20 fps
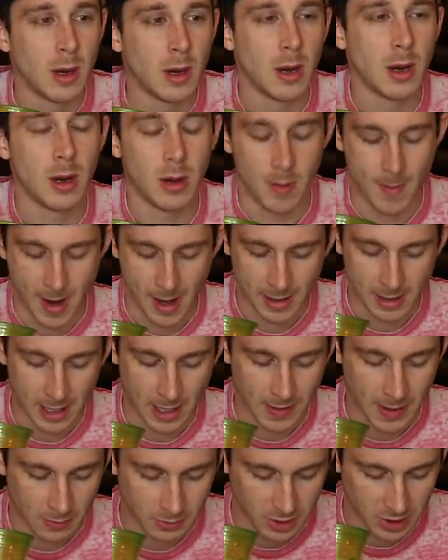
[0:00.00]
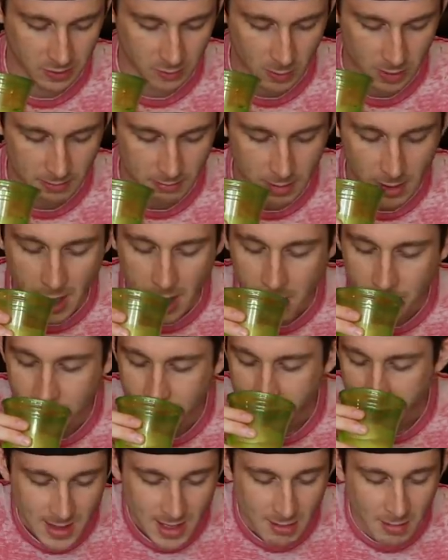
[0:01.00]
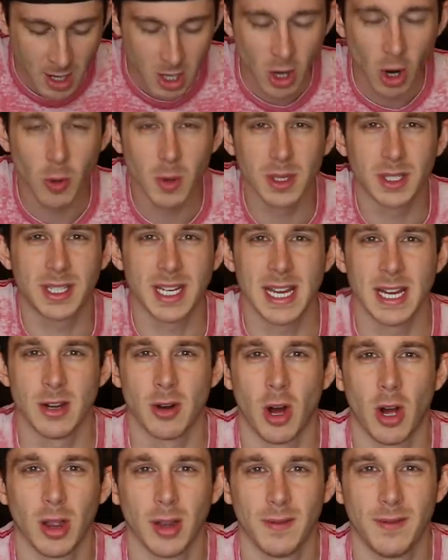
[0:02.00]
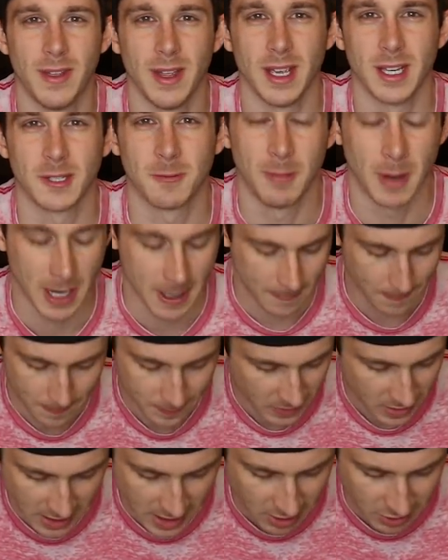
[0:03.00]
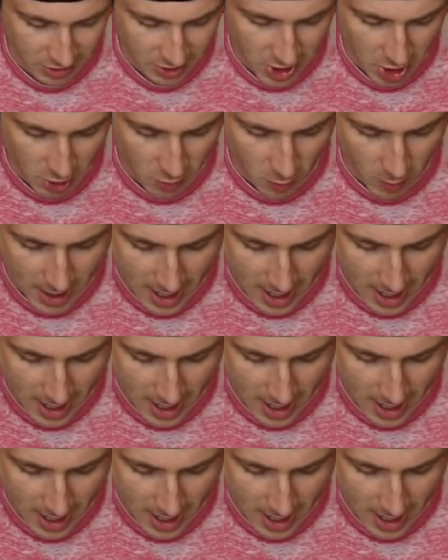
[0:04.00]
Oh my God, that was just one bite. My goal was to eat all of this, but there's no